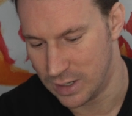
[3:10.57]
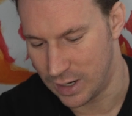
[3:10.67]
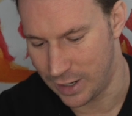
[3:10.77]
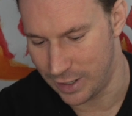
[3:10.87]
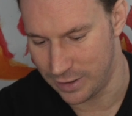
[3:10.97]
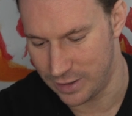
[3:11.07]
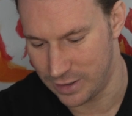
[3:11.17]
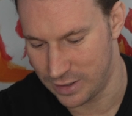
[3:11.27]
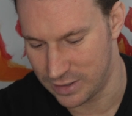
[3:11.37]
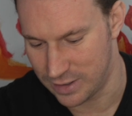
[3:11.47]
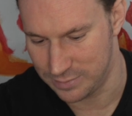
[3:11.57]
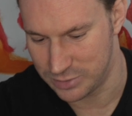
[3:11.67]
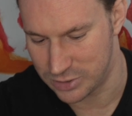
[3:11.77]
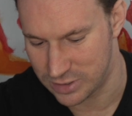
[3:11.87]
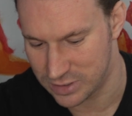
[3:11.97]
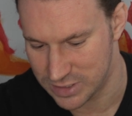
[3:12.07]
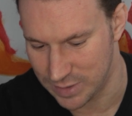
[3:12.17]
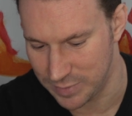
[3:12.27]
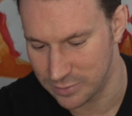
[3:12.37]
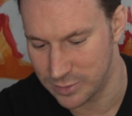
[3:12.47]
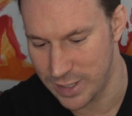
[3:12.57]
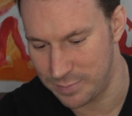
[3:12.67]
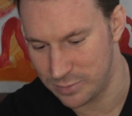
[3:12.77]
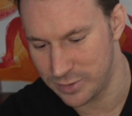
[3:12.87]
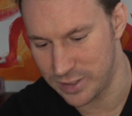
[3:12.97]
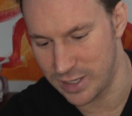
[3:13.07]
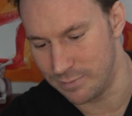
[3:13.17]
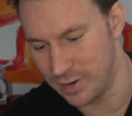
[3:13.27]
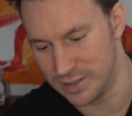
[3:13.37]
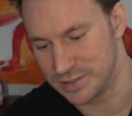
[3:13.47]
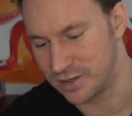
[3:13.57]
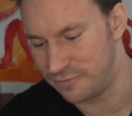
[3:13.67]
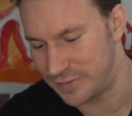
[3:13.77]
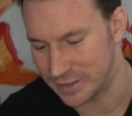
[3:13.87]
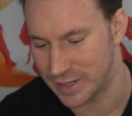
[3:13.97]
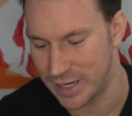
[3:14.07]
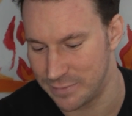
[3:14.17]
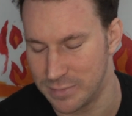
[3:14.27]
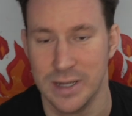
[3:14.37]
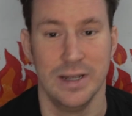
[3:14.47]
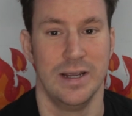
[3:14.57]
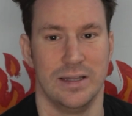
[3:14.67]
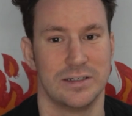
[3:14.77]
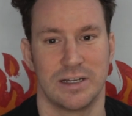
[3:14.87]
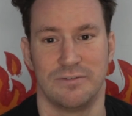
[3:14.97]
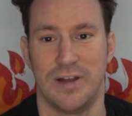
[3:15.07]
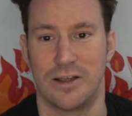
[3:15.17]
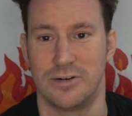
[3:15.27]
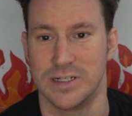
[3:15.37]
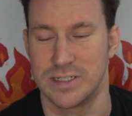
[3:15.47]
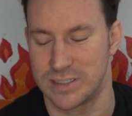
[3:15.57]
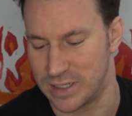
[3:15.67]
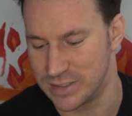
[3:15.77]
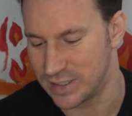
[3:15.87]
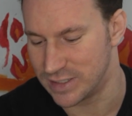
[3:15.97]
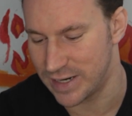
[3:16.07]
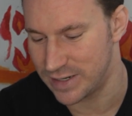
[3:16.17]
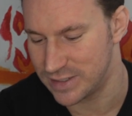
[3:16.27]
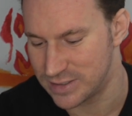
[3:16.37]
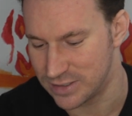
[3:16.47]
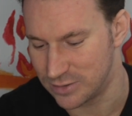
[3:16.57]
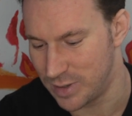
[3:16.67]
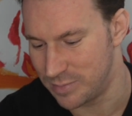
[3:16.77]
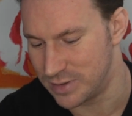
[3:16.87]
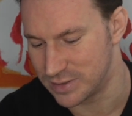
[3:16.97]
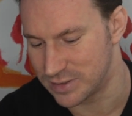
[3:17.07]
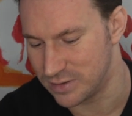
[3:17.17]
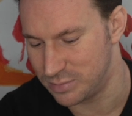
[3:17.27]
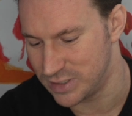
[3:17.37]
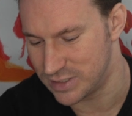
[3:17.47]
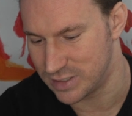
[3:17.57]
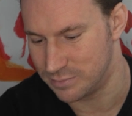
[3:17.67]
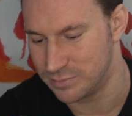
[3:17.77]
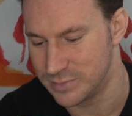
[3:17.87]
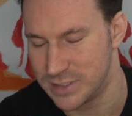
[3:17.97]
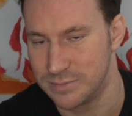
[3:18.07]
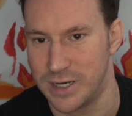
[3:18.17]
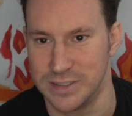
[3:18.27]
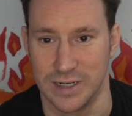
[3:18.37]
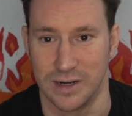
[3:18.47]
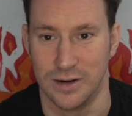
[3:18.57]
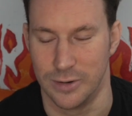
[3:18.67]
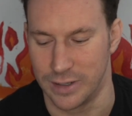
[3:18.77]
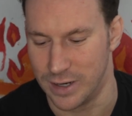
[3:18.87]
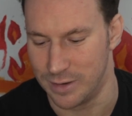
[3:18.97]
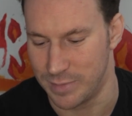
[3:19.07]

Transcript: I'm sure something will happen with him, and it's called Fair Game. It looks like Valerie's hunting Danny, so maybe there's gonna be some hunting going on.